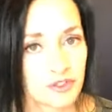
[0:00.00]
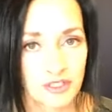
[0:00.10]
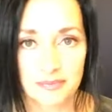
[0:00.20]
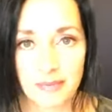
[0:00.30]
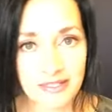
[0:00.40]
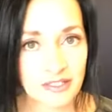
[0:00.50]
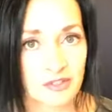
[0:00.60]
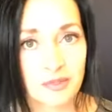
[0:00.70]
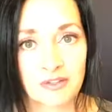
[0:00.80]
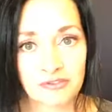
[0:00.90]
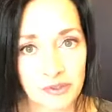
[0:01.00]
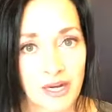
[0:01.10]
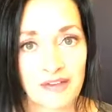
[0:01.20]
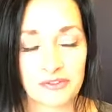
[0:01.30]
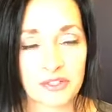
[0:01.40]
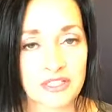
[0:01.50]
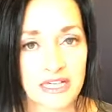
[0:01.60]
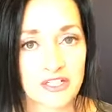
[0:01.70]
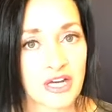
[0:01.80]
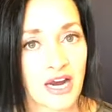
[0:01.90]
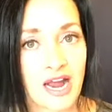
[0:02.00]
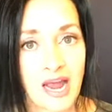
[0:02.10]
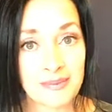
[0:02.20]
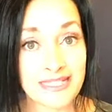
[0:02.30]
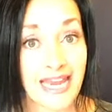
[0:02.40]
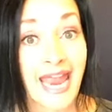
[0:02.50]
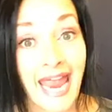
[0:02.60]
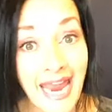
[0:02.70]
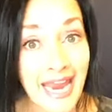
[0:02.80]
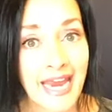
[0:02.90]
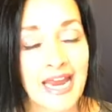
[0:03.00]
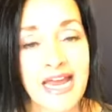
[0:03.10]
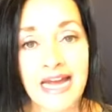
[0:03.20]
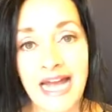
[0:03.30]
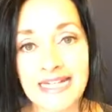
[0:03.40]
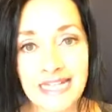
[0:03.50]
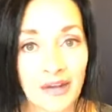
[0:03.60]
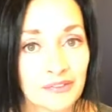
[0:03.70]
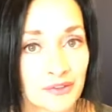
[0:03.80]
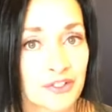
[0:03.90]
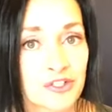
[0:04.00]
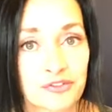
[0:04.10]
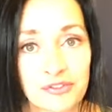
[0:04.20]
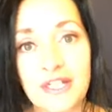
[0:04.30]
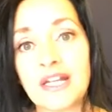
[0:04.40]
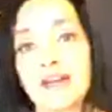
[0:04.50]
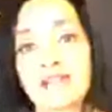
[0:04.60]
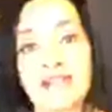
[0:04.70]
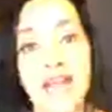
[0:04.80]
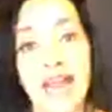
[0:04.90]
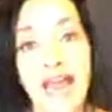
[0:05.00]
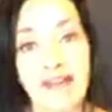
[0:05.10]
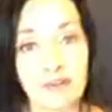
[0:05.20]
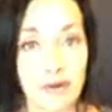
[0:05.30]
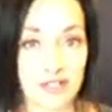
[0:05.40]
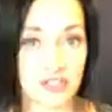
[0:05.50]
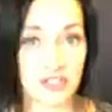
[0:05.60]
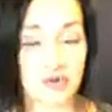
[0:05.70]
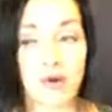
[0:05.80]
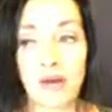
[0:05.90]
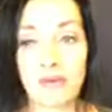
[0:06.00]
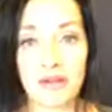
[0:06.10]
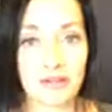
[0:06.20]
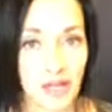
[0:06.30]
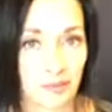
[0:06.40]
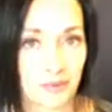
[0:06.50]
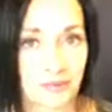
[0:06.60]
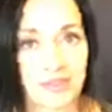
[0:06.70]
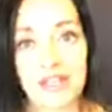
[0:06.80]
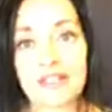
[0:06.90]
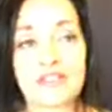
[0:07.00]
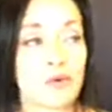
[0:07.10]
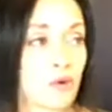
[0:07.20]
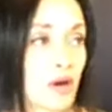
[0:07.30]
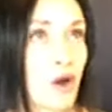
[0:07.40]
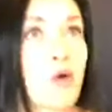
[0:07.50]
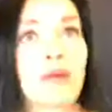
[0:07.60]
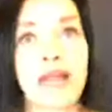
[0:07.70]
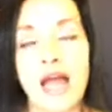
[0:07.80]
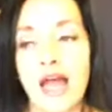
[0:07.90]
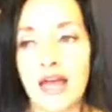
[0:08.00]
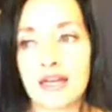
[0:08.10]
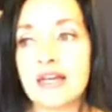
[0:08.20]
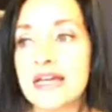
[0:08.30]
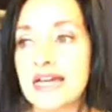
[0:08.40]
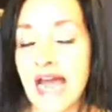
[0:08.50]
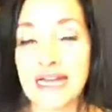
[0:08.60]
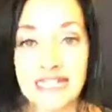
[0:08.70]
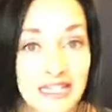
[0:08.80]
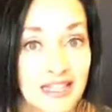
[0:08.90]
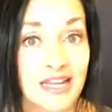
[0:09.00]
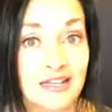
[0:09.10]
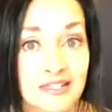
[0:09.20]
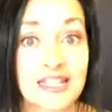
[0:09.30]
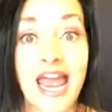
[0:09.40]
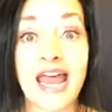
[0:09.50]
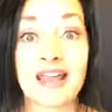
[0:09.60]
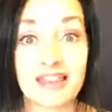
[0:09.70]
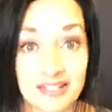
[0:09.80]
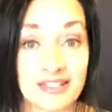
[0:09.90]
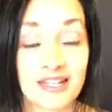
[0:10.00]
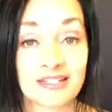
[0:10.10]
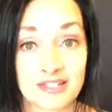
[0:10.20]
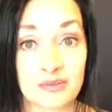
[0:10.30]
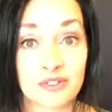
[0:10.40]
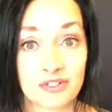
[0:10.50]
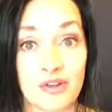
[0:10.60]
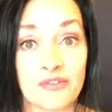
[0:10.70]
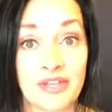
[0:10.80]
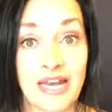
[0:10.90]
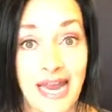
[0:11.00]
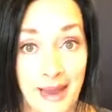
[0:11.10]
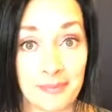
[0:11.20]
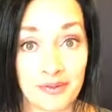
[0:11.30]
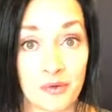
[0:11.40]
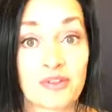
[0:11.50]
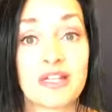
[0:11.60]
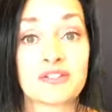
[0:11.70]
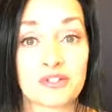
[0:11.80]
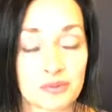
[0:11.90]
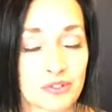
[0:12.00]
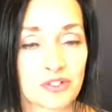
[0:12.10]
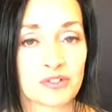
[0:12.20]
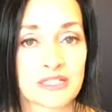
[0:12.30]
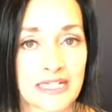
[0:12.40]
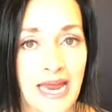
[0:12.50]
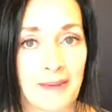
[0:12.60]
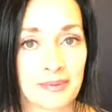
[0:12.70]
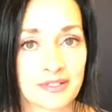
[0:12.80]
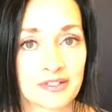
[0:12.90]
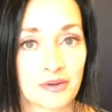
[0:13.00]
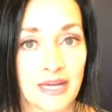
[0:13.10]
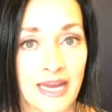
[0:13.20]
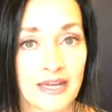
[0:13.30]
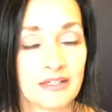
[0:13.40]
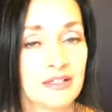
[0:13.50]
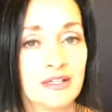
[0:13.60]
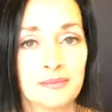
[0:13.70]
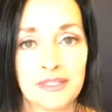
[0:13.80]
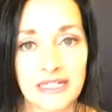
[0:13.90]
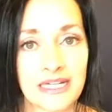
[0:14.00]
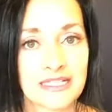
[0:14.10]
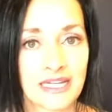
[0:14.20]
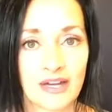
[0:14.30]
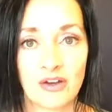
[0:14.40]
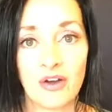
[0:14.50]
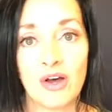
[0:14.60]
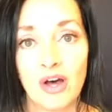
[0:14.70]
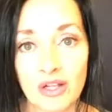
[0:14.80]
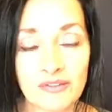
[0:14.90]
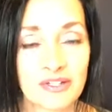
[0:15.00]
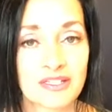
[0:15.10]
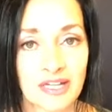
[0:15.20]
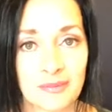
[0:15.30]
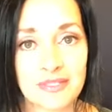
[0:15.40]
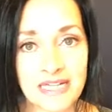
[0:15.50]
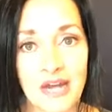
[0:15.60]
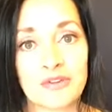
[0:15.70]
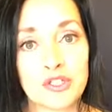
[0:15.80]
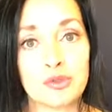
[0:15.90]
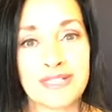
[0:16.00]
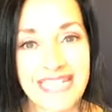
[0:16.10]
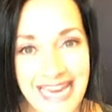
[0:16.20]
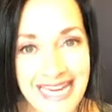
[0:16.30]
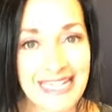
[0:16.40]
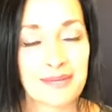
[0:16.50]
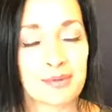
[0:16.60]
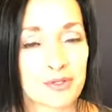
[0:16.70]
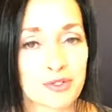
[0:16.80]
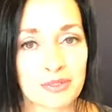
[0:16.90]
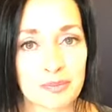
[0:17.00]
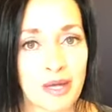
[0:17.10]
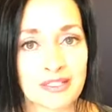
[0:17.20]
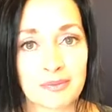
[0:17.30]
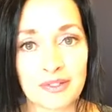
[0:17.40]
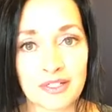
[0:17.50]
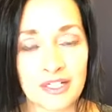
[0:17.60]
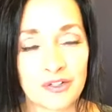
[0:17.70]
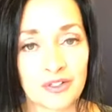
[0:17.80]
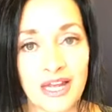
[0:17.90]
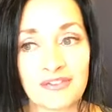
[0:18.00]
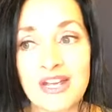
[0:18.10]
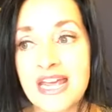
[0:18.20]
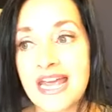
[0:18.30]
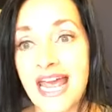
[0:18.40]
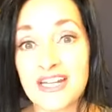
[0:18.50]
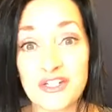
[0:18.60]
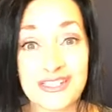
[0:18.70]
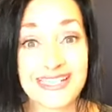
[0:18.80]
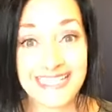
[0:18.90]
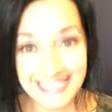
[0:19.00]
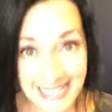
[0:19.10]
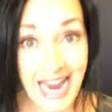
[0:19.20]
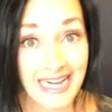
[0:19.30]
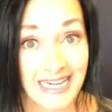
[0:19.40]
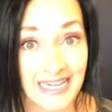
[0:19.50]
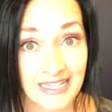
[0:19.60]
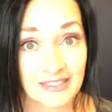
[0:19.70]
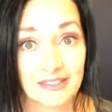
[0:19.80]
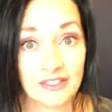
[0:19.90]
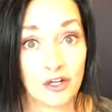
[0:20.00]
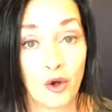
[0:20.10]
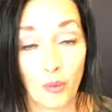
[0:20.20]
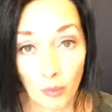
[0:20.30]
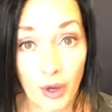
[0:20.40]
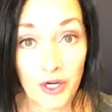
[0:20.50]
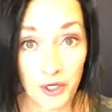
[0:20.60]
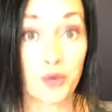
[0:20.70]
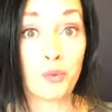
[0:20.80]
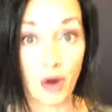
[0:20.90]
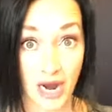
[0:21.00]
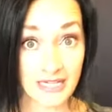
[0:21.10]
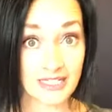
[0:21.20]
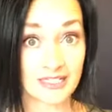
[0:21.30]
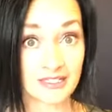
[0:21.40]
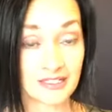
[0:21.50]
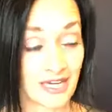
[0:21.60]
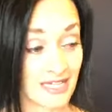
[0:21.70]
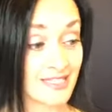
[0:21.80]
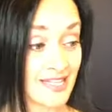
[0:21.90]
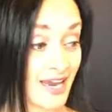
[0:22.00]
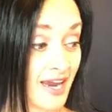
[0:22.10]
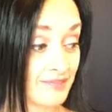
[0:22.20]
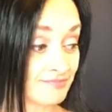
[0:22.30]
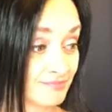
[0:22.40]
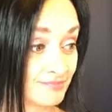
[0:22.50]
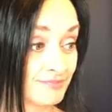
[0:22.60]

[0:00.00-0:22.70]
just message me, flora at florasage.com, and say, hey, I downloaded your free gift and I have a question, or I want you to help me with this, or oh my God, I did this and this is the result that happened, or these are the results that happened, okay? But like I said, all of this comes down to taking personal responsibility in your life and just deciding what you want and say,